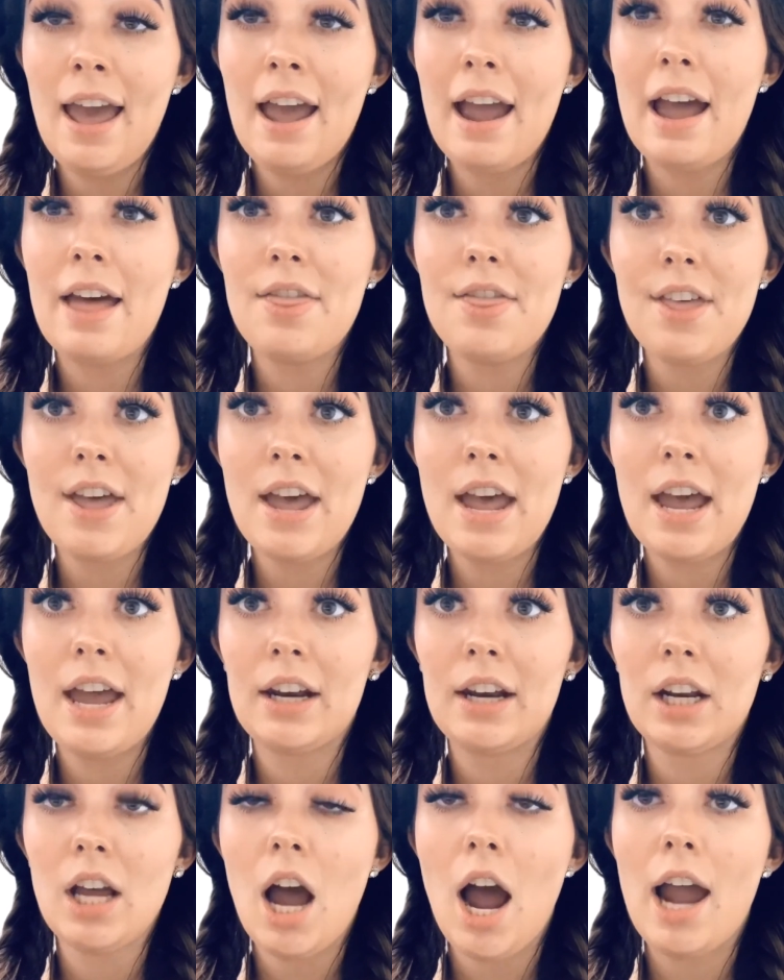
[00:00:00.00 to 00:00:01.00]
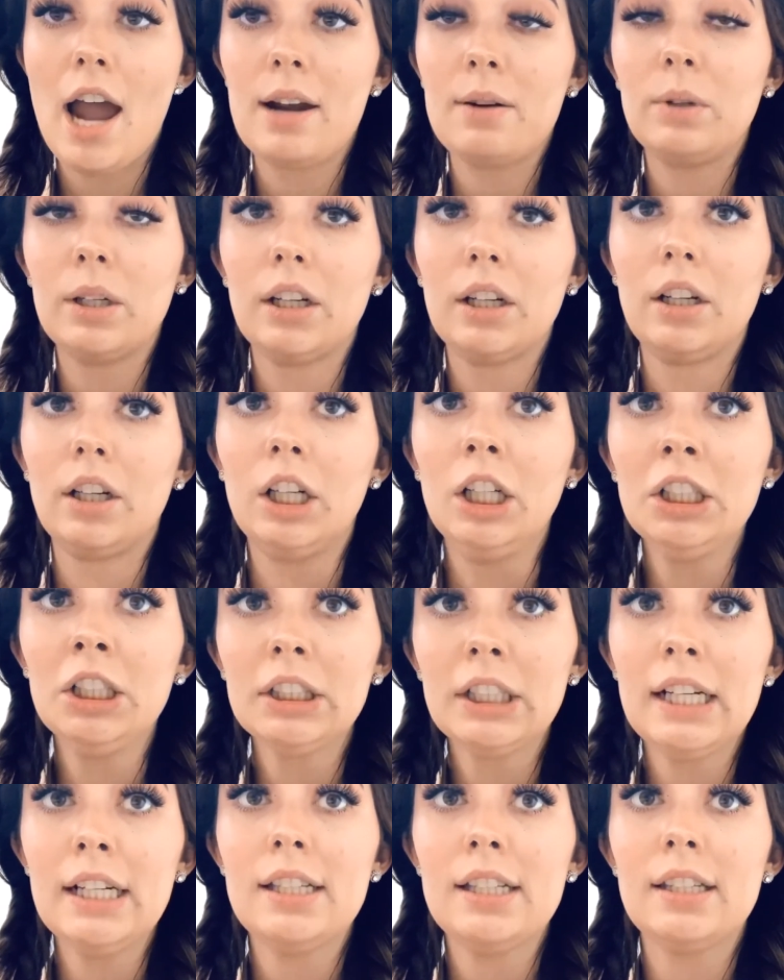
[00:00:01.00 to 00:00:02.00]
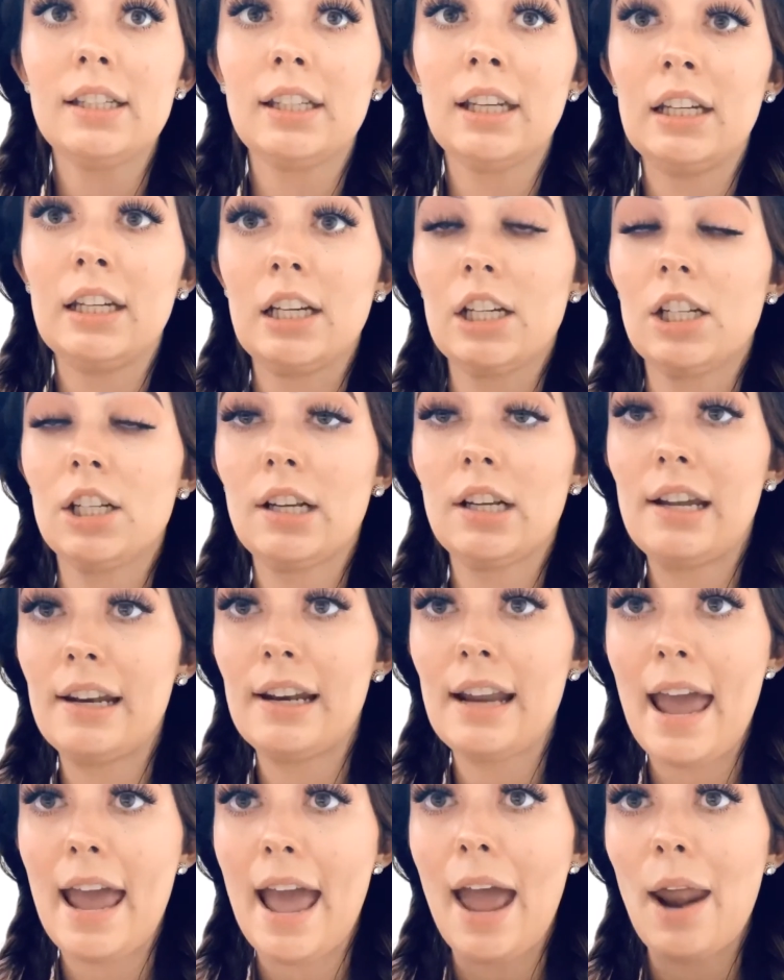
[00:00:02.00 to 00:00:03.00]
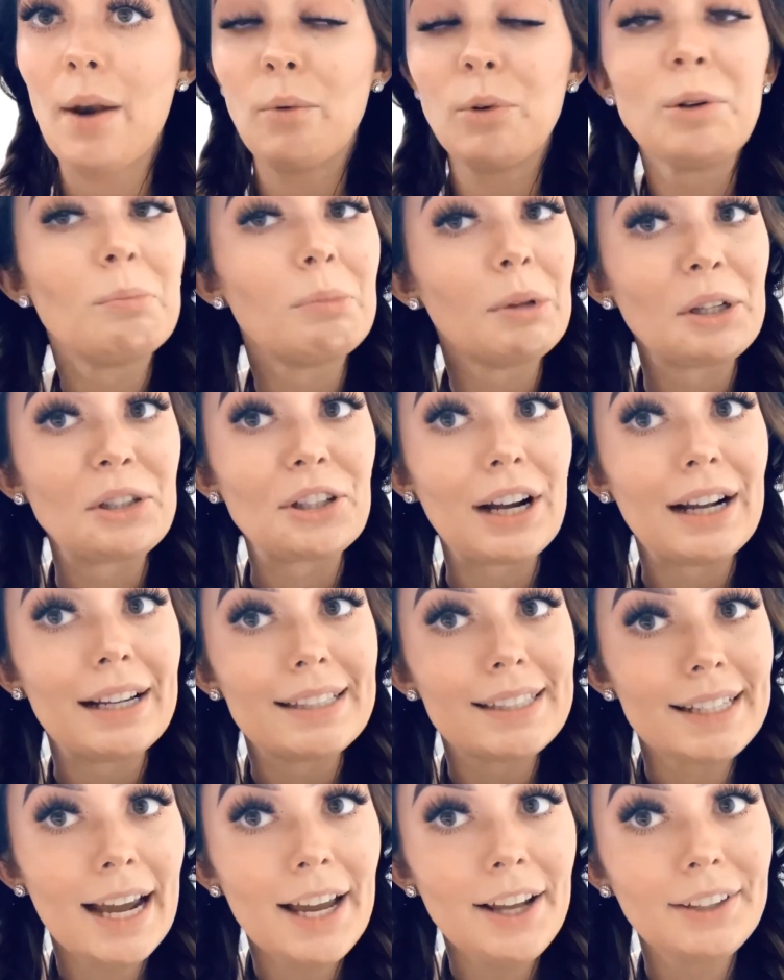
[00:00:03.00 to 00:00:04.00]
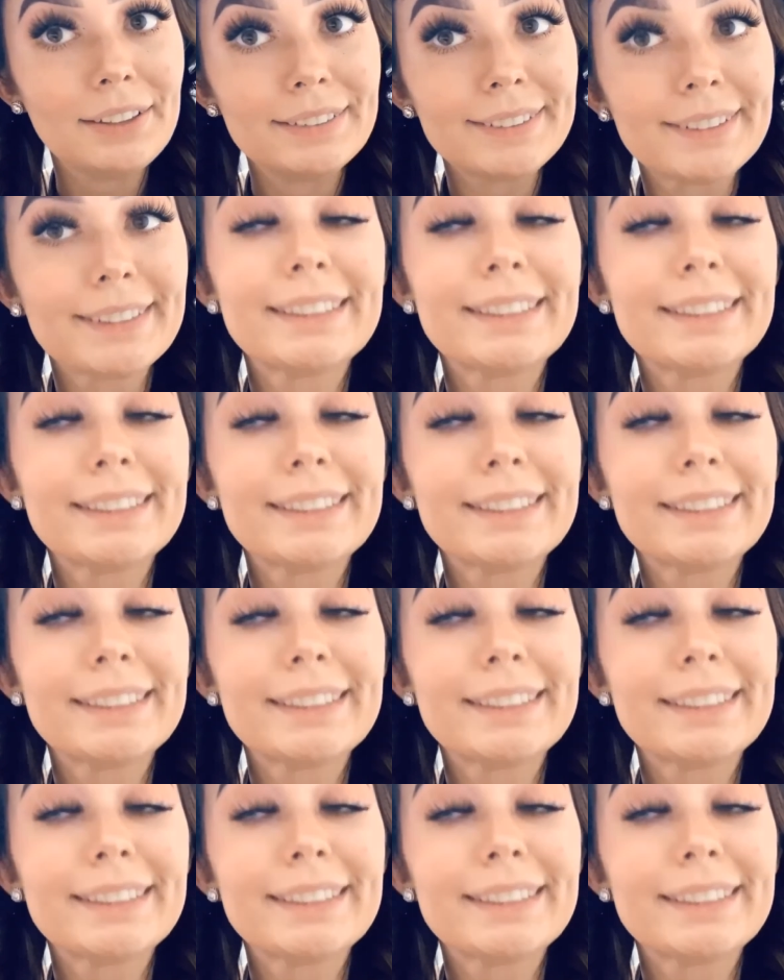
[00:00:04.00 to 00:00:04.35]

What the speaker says: and then I will rinse, condition, and we'll blow dry and style.